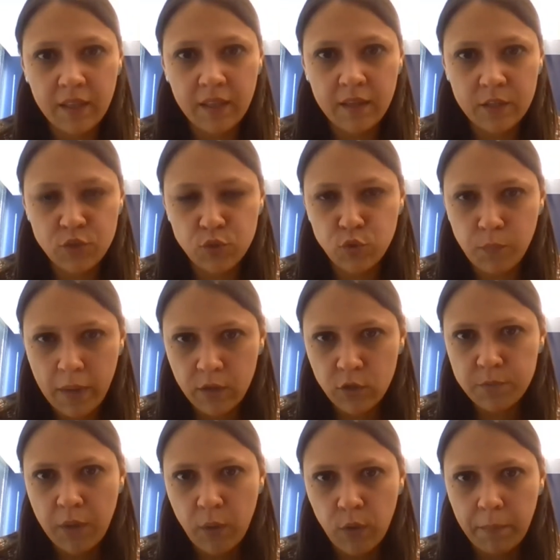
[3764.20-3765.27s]
This is a
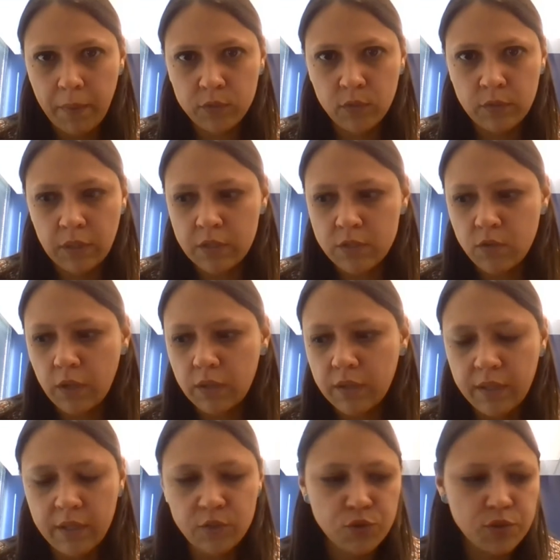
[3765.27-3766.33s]
case of the Human Rights
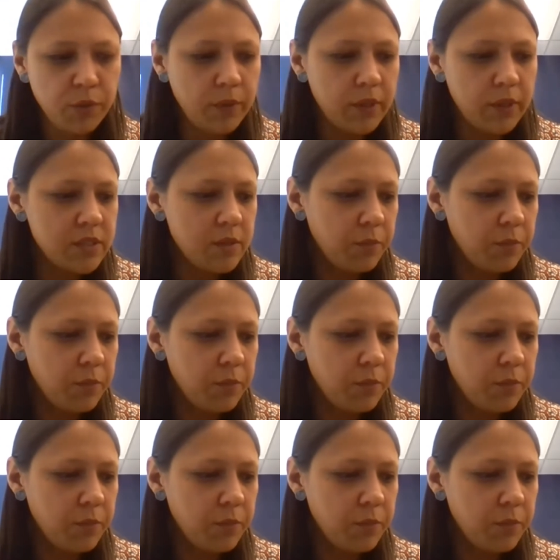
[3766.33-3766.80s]
Committee